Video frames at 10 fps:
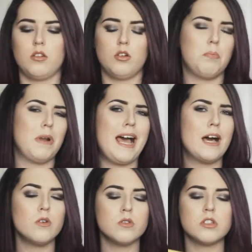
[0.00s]
or
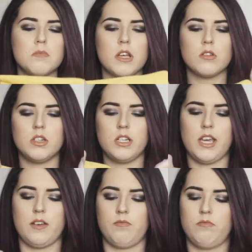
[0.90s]
blouse you might call it
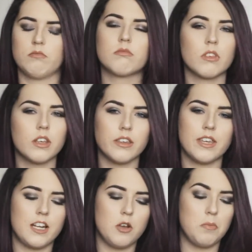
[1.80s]
yeah
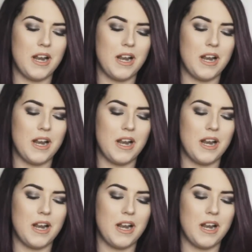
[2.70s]
yellow